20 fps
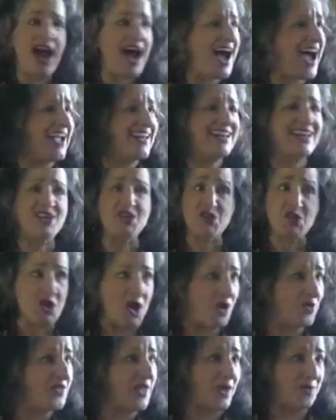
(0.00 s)
I didn't
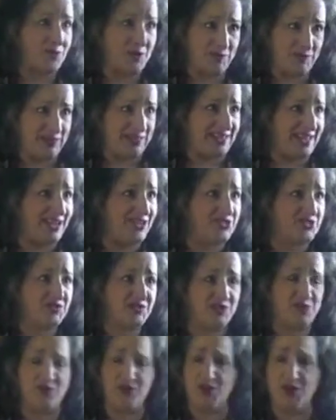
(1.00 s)
know that would be
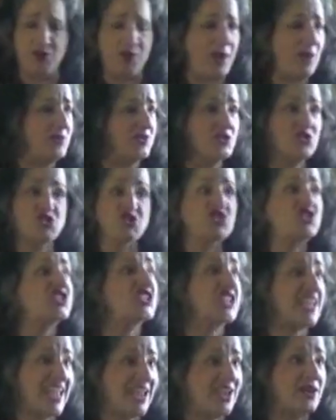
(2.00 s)
dangerous for you. I was just
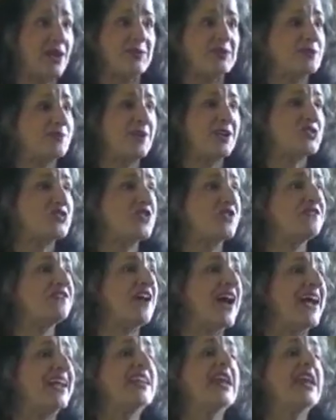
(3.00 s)
scared, I was petrified.